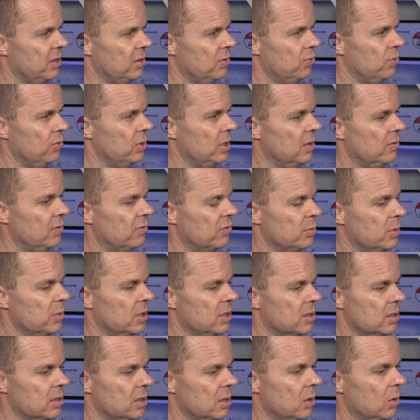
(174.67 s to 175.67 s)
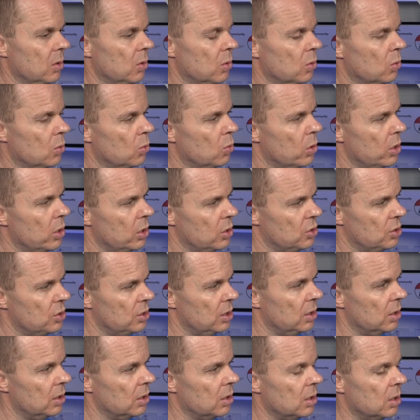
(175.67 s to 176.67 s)
the read from Excel
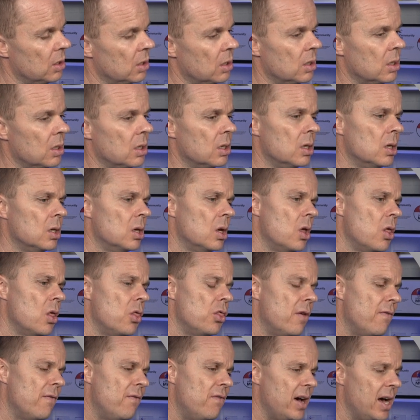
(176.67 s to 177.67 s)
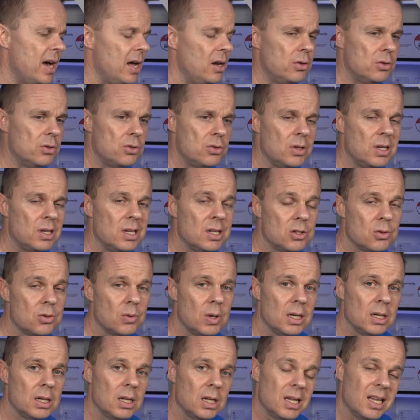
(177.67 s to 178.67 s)
worksheet. The value to
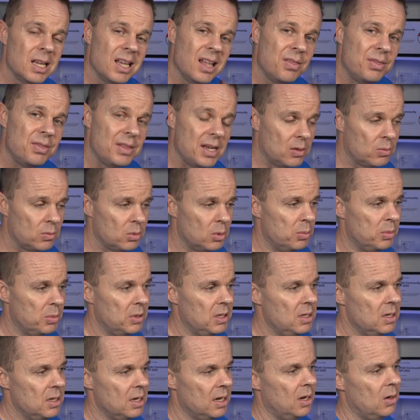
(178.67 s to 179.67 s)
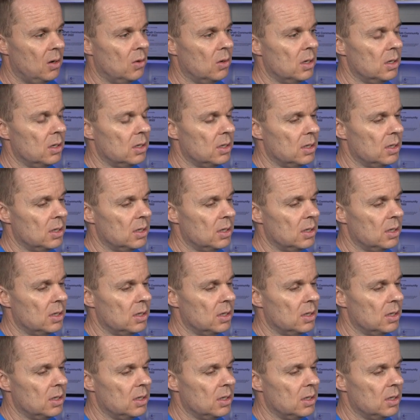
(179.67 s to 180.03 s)
iterate, that will be our